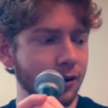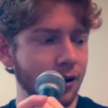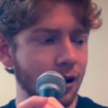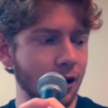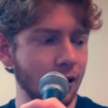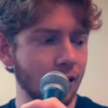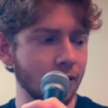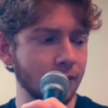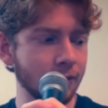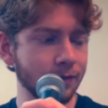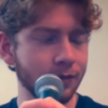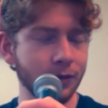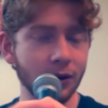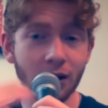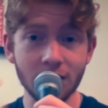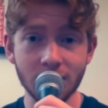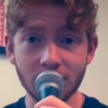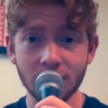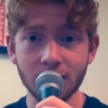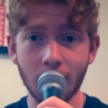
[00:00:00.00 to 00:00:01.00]

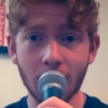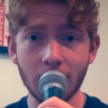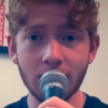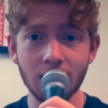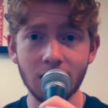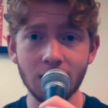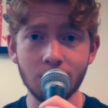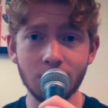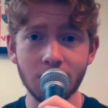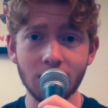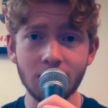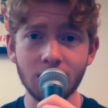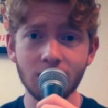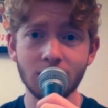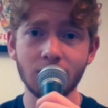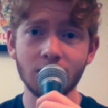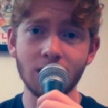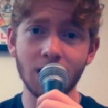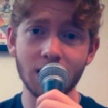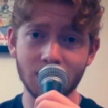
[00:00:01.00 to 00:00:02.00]
Listen to my EP
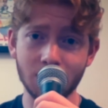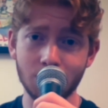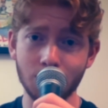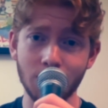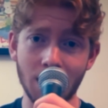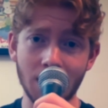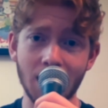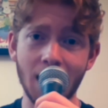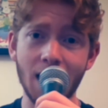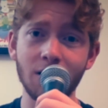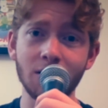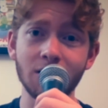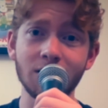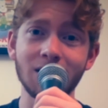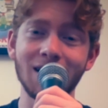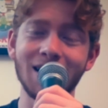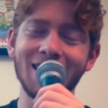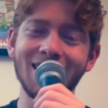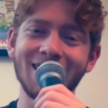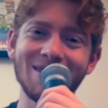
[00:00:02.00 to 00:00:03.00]
that's been out.
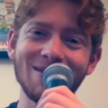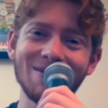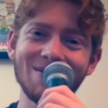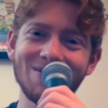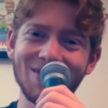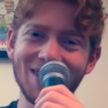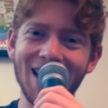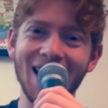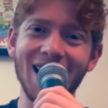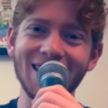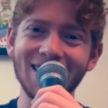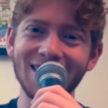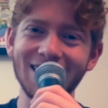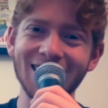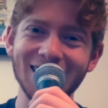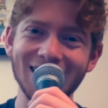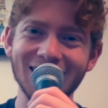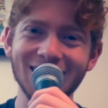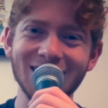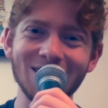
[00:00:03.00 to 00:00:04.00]
Yeah,
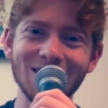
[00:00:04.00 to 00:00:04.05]
listen to